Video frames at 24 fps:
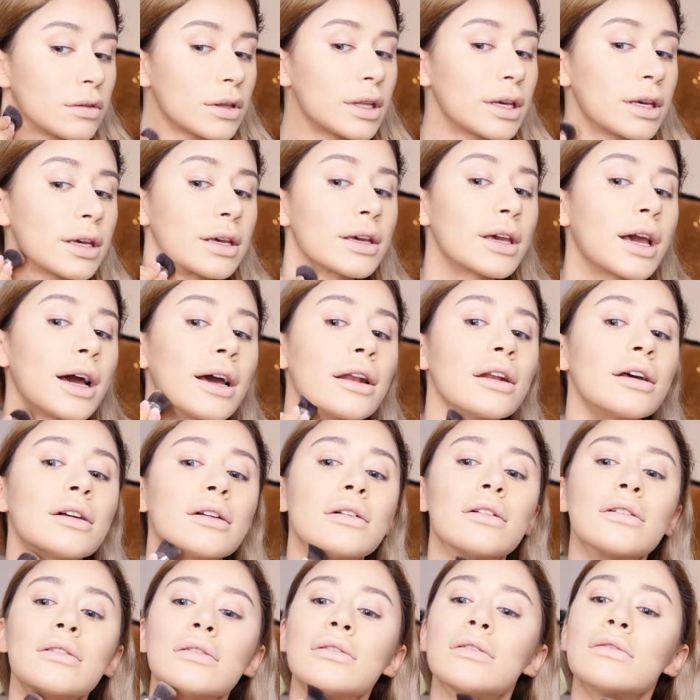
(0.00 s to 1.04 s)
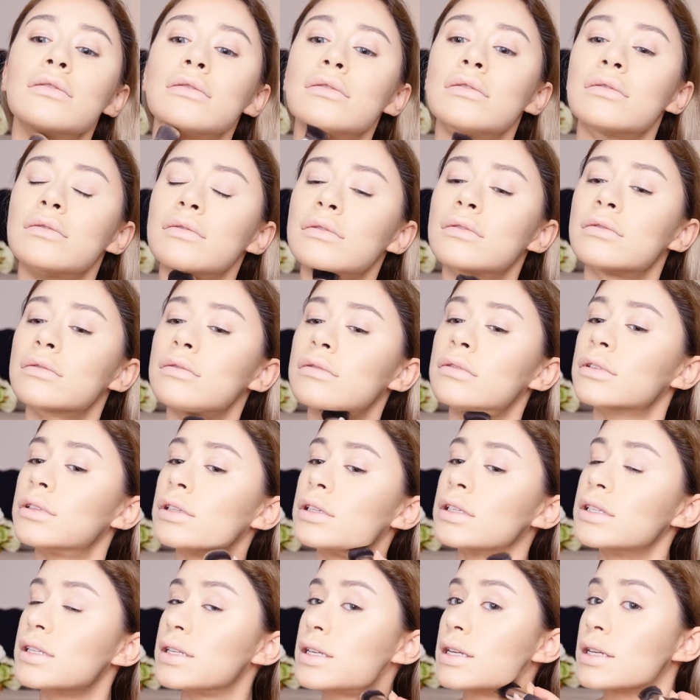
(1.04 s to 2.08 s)
Like, it kind of
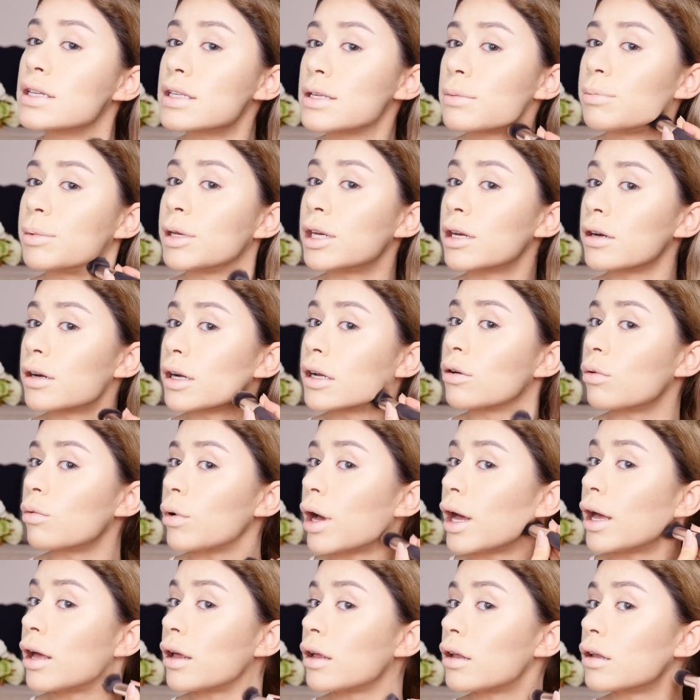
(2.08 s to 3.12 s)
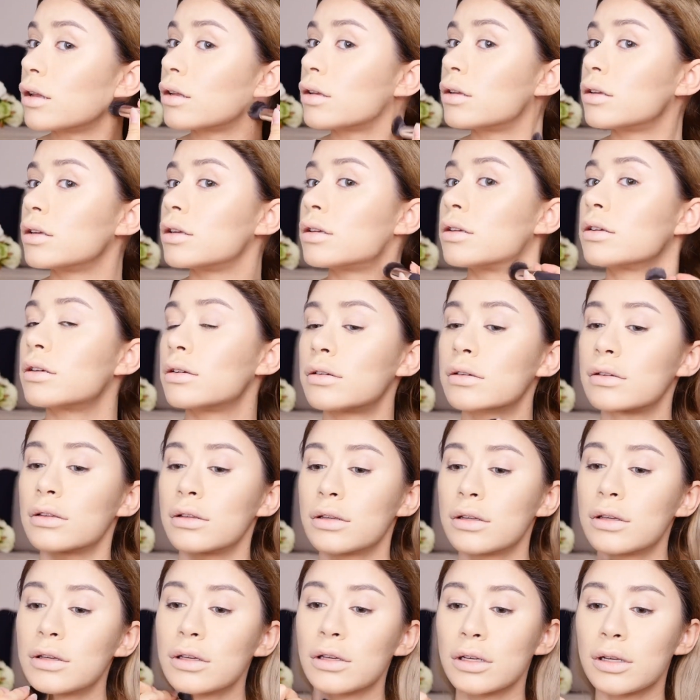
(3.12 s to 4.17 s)
is disappearing well.
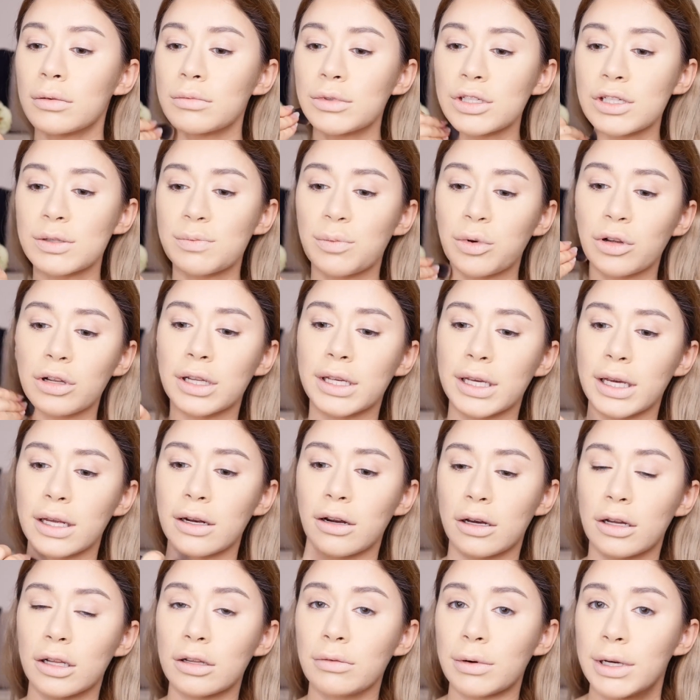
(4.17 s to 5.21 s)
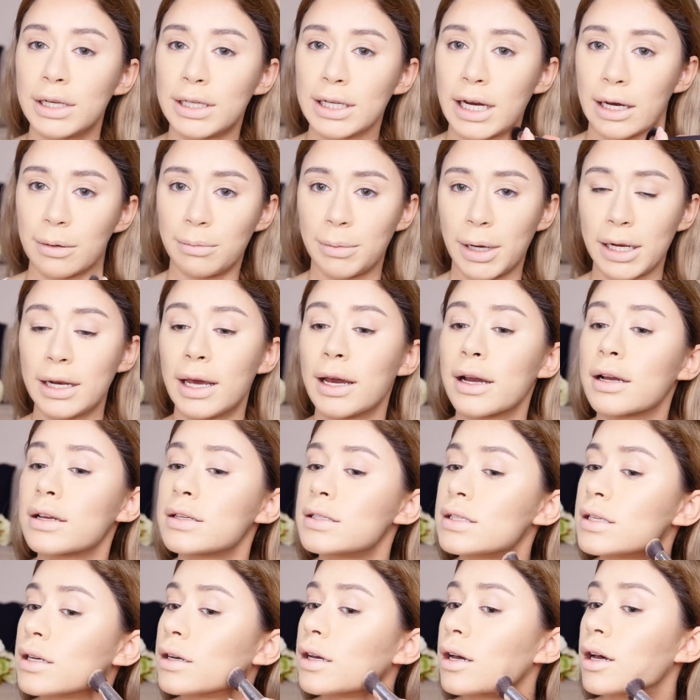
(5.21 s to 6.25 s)
I'm just pulling it all the way down my neck
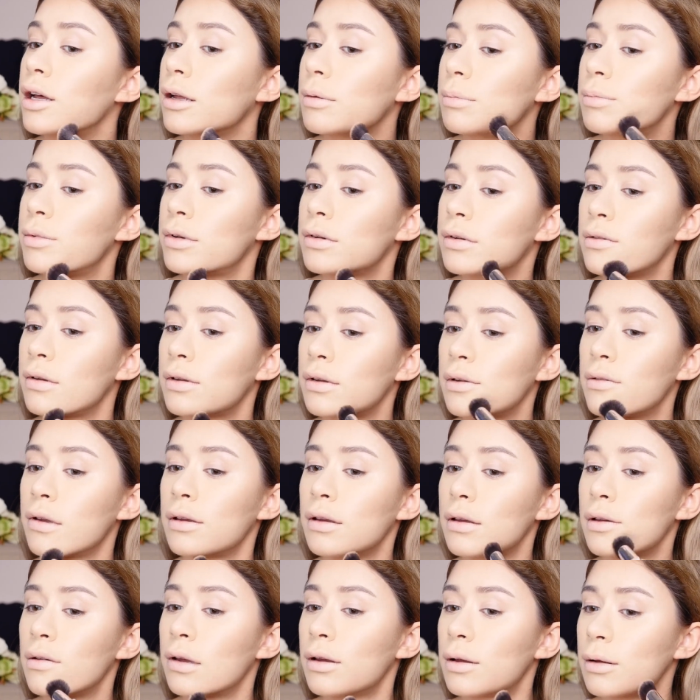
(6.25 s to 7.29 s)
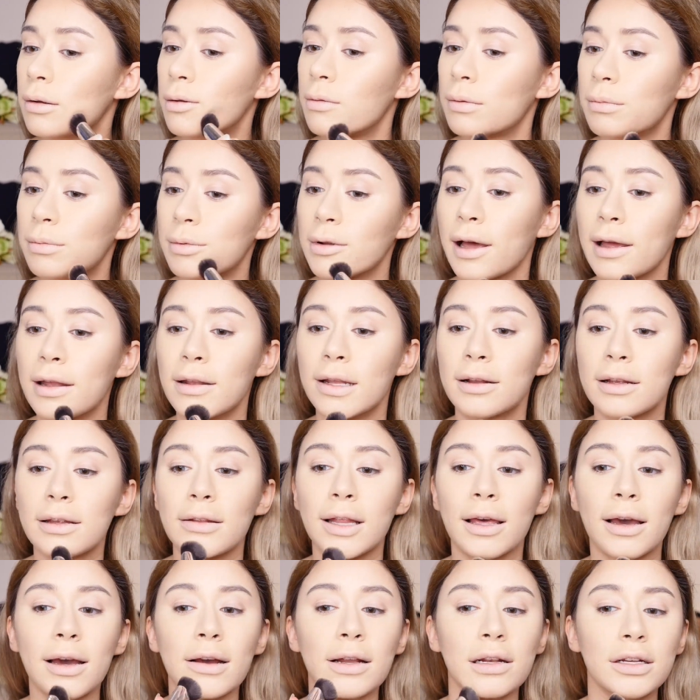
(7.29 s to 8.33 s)
to help blend
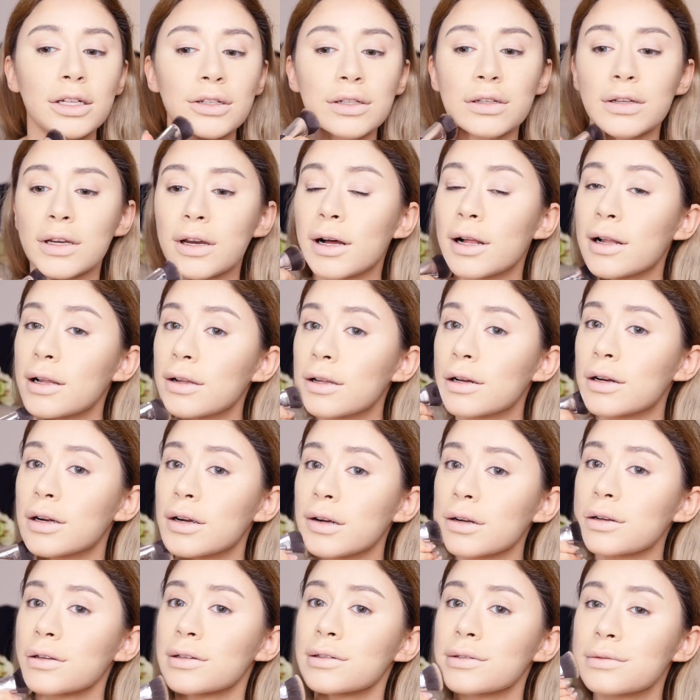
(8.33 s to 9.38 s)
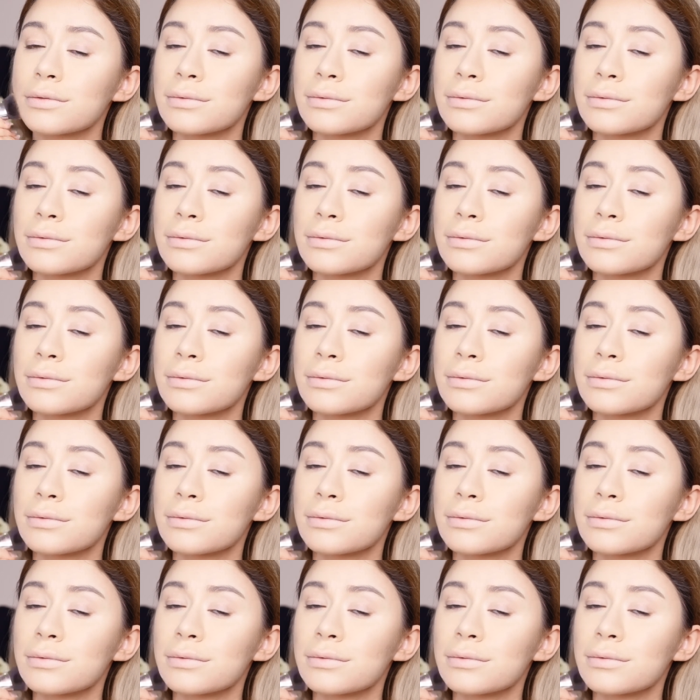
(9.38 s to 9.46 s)
that color.